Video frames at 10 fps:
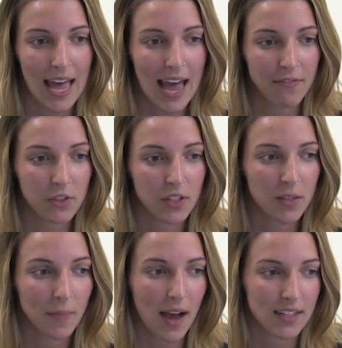After the
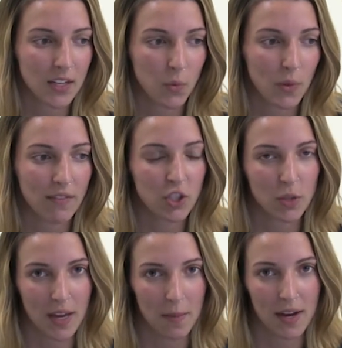deposit, we have
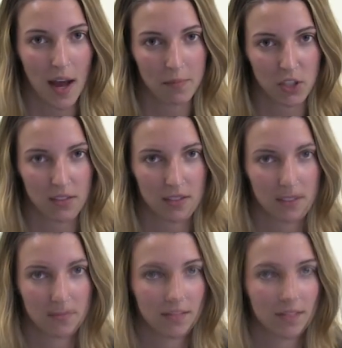two payment options.